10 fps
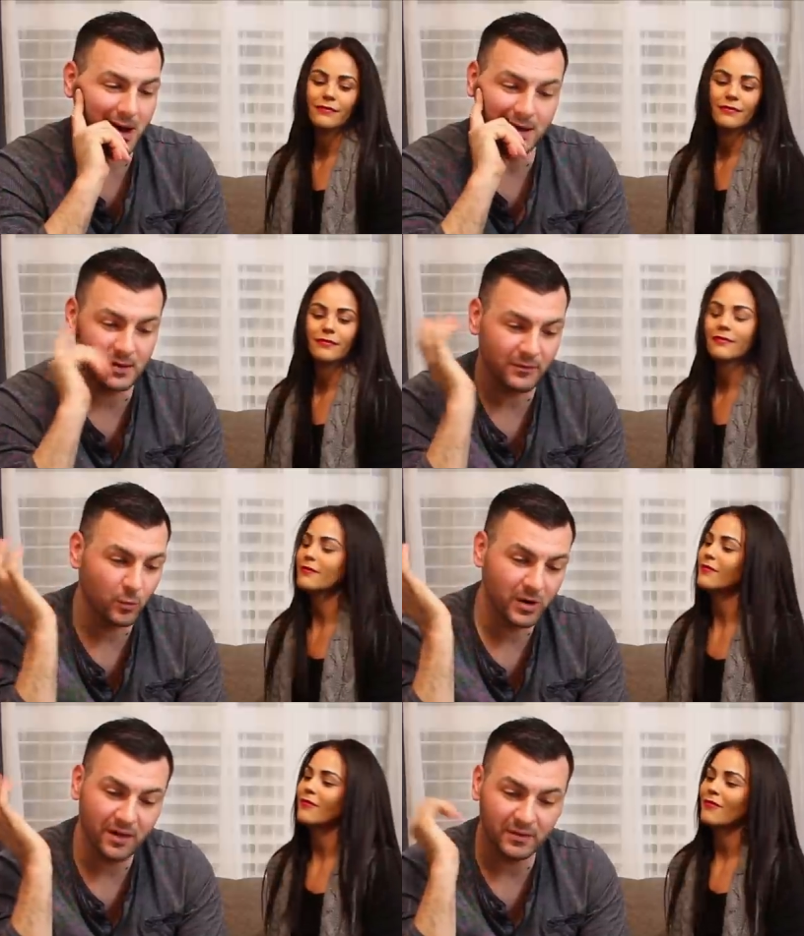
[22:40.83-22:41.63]
Speaker 1: I
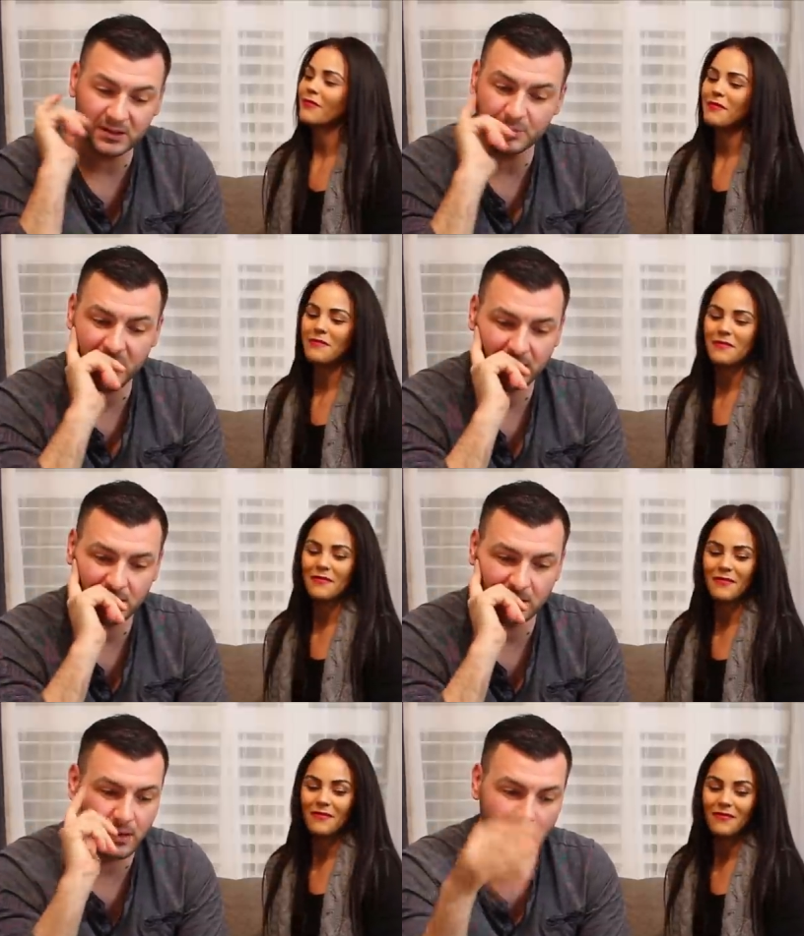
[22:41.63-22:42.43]
never would have
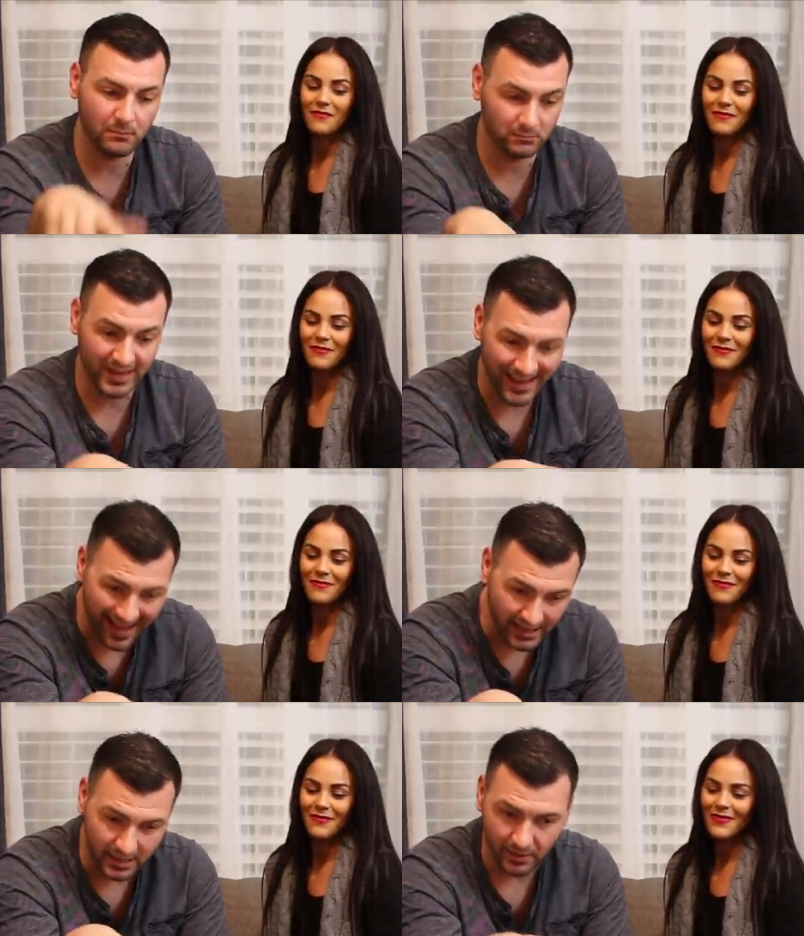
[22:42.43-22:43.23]
expected like
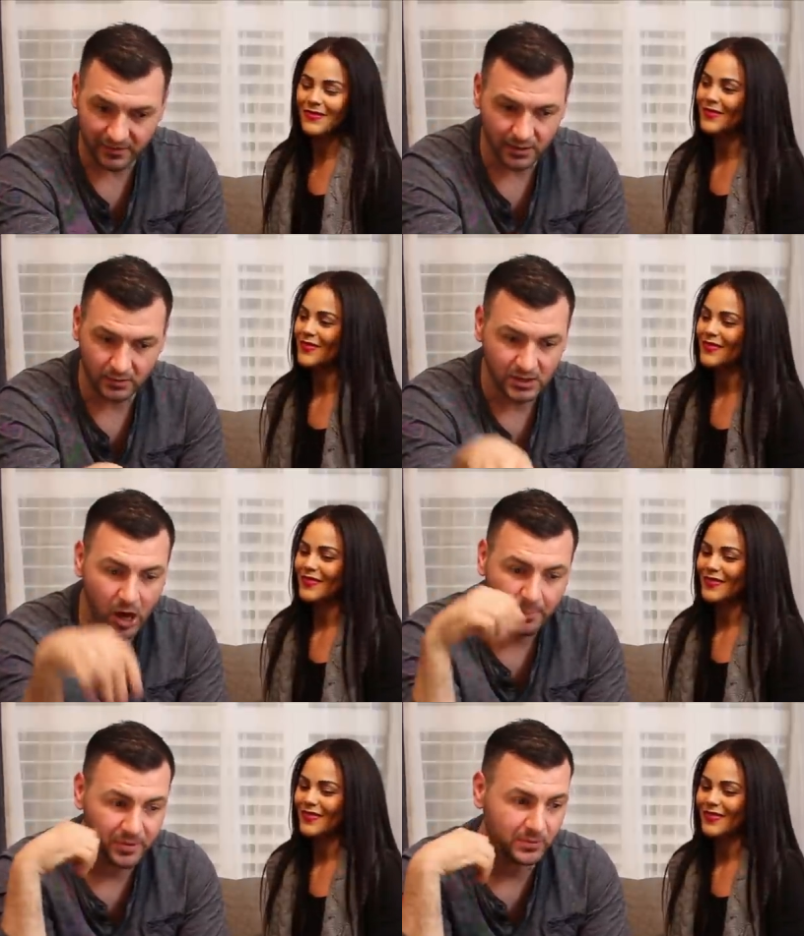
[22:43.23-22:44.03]
any of the
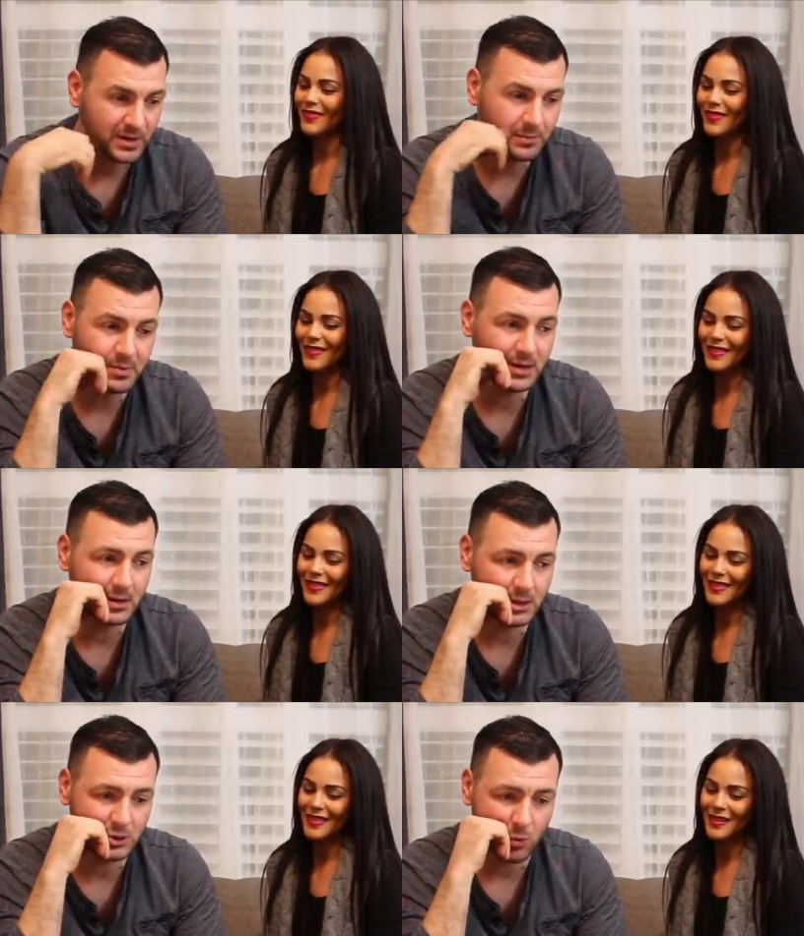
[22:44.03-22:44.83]
top three to be
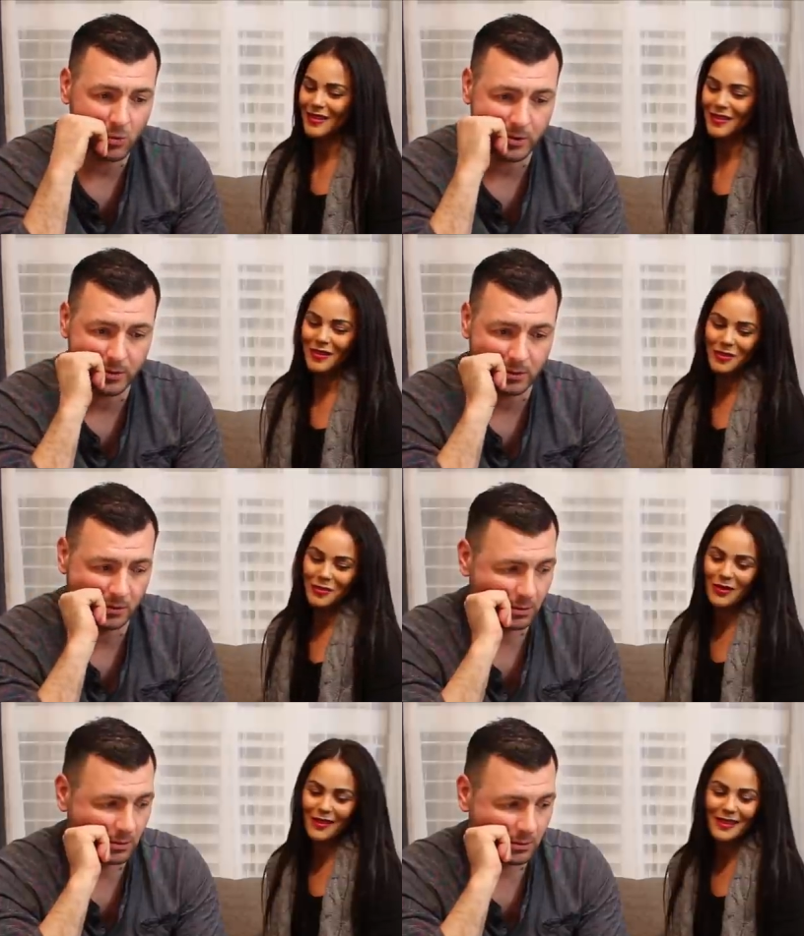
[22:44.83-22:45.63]
in this order.
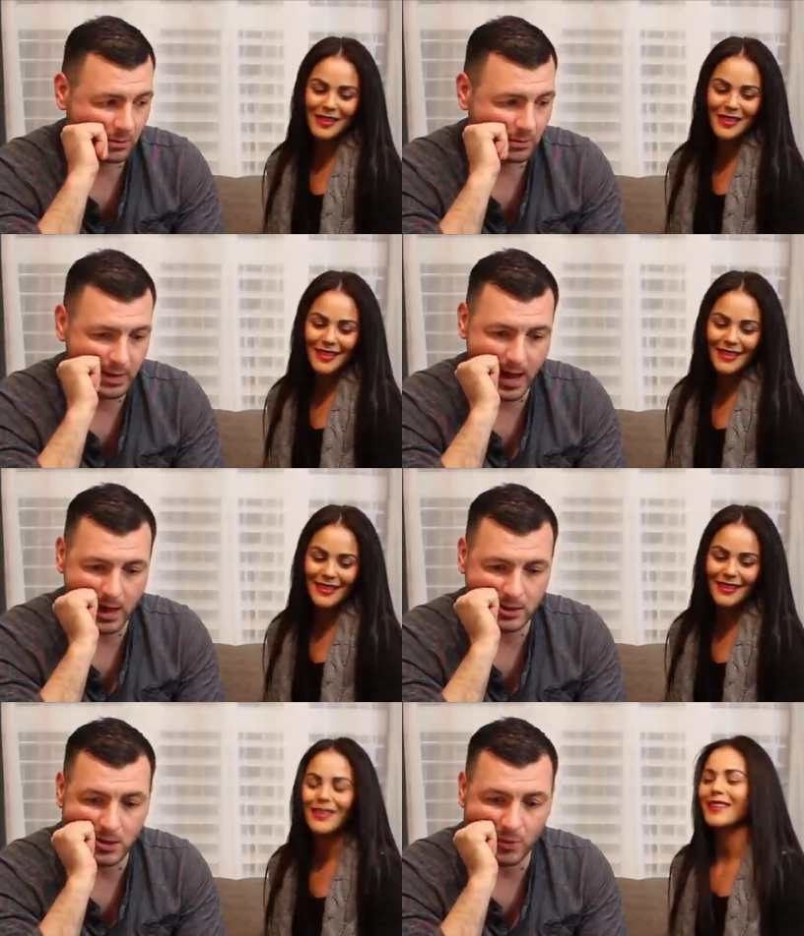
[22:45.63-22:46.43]
Really?
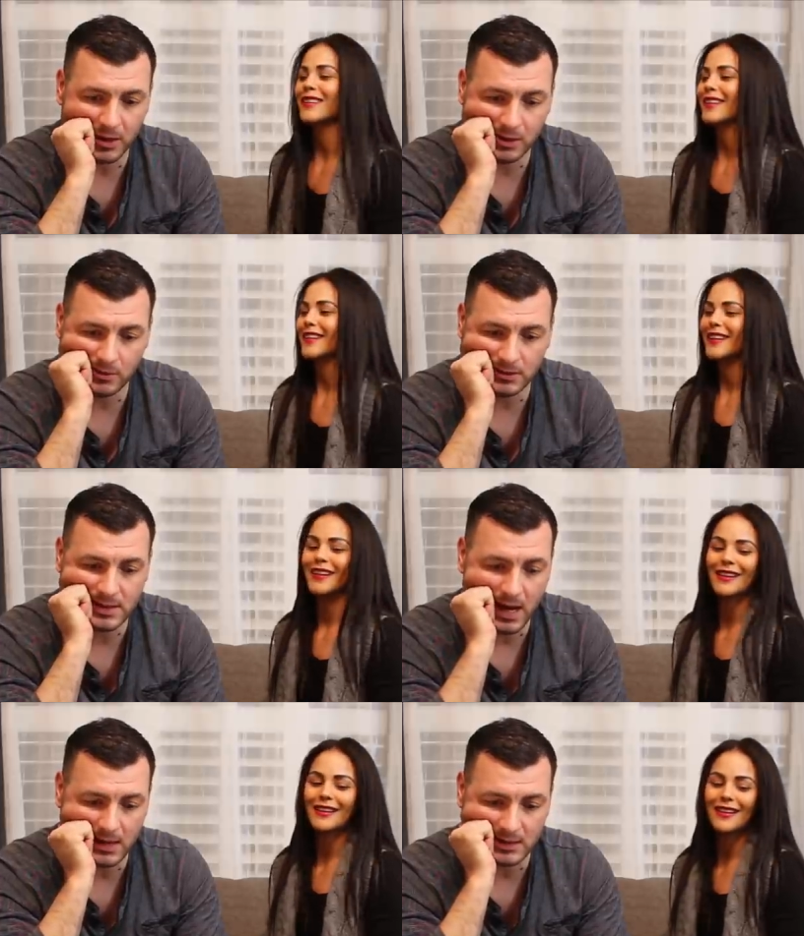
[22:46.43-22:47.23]
Yeah, knowing your
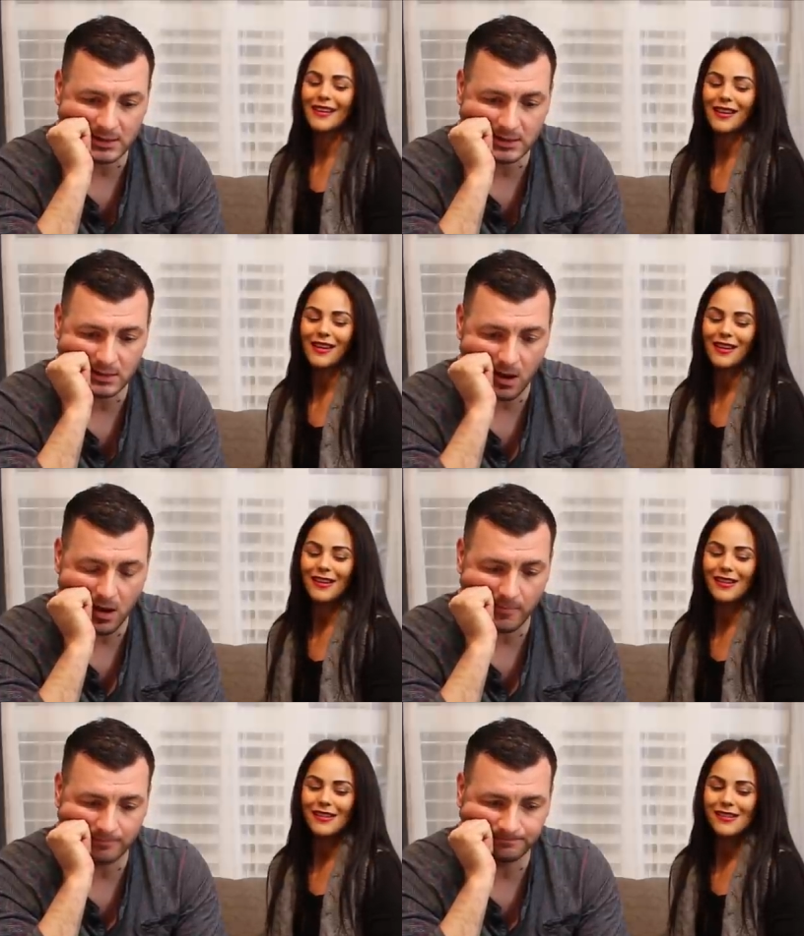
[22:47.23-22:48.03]
tastes.
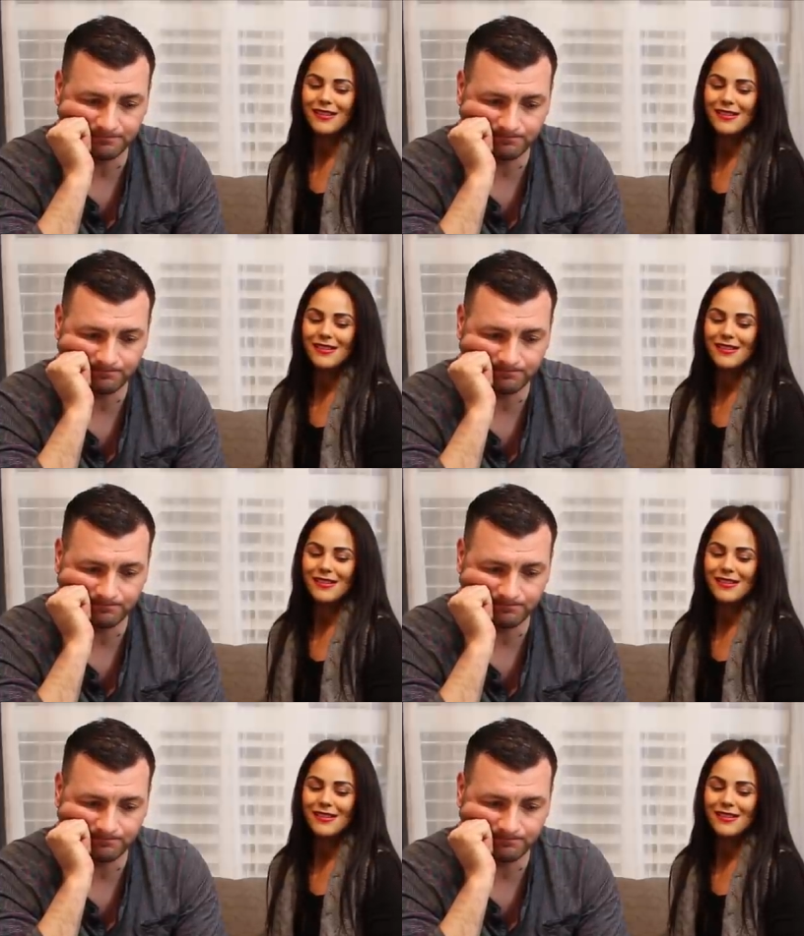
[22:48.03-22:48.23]
Um,